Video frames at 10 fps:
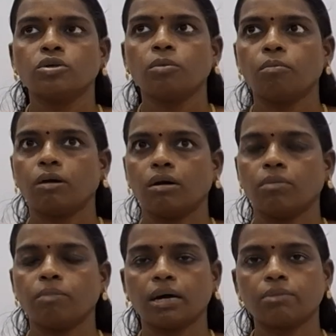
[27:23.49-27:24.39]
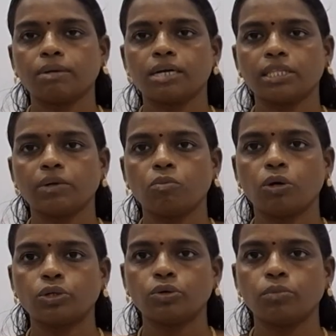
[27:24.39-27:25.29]
So Mahatma Gandhi
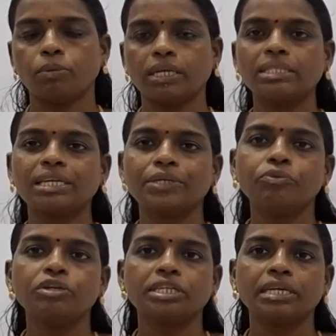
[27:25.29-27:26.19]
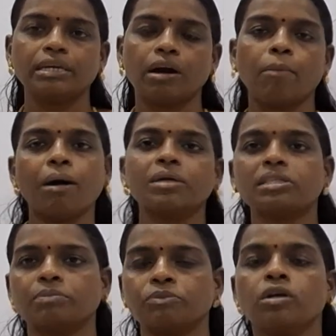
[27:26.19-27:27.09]
want to bring the unity among
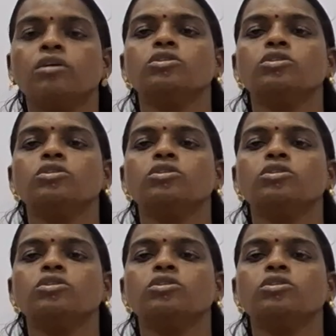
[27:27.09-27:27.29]
them.